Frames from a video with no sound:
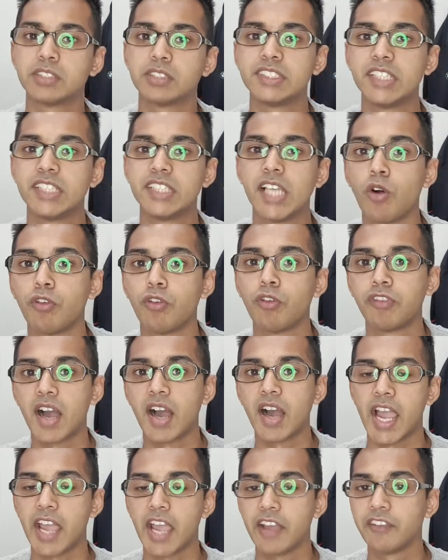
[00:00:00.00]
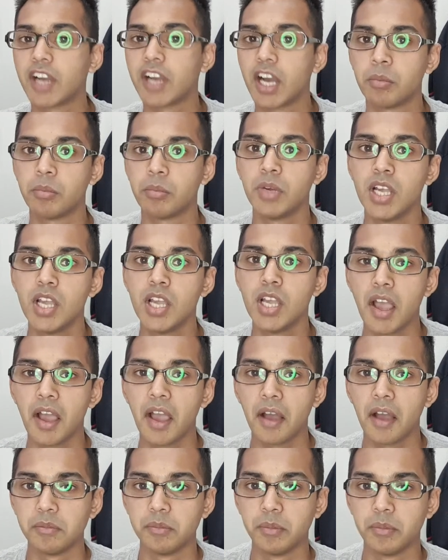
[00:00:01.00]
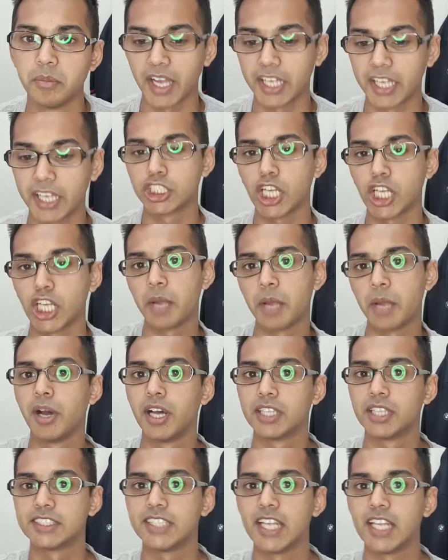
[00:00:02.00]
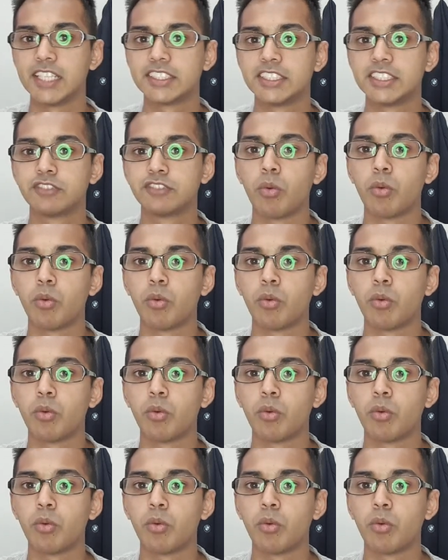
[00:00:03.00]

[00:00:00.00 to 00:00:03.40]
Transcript: See how far I've come, my shy personality from